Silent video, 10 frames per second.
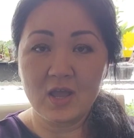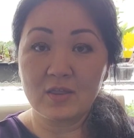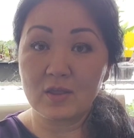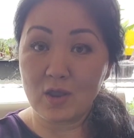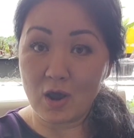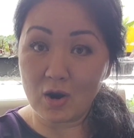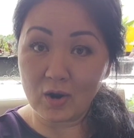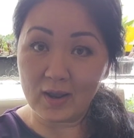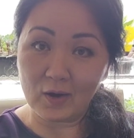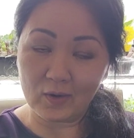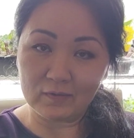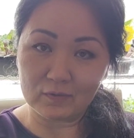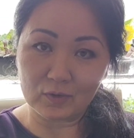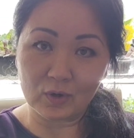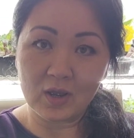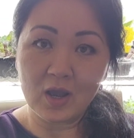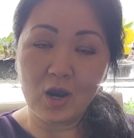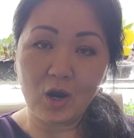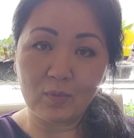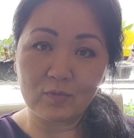They are, however,
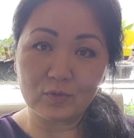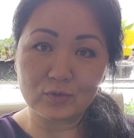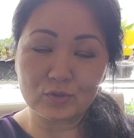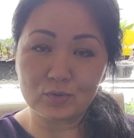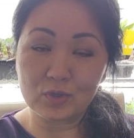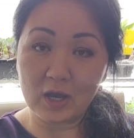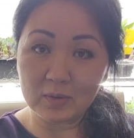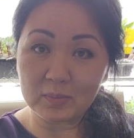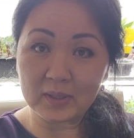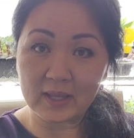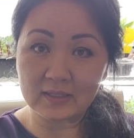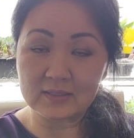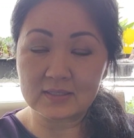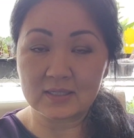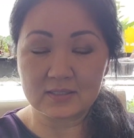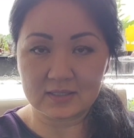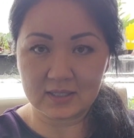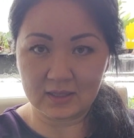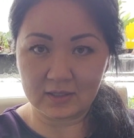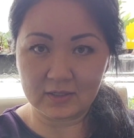harmful to young plants and
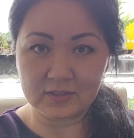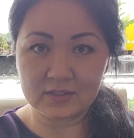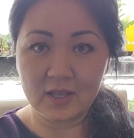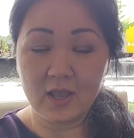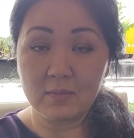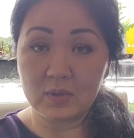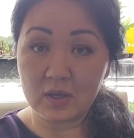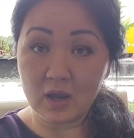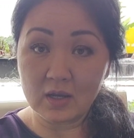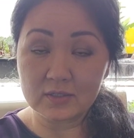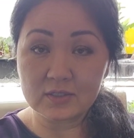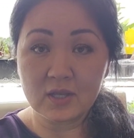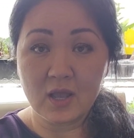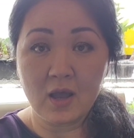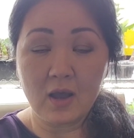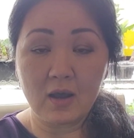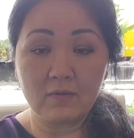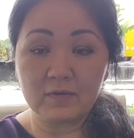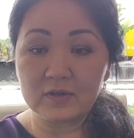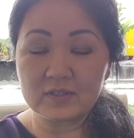seedlings because
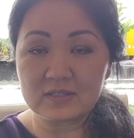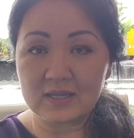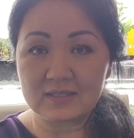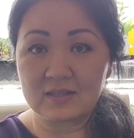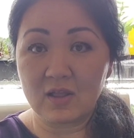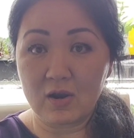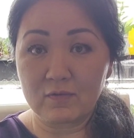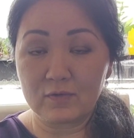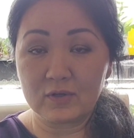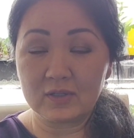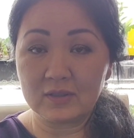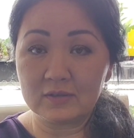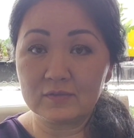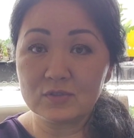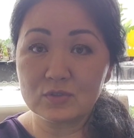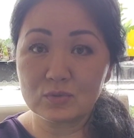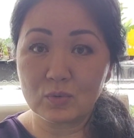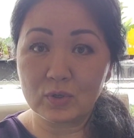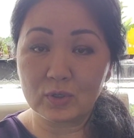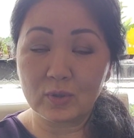fungus gnats larvae live in
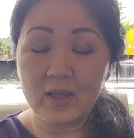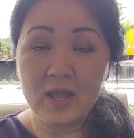soil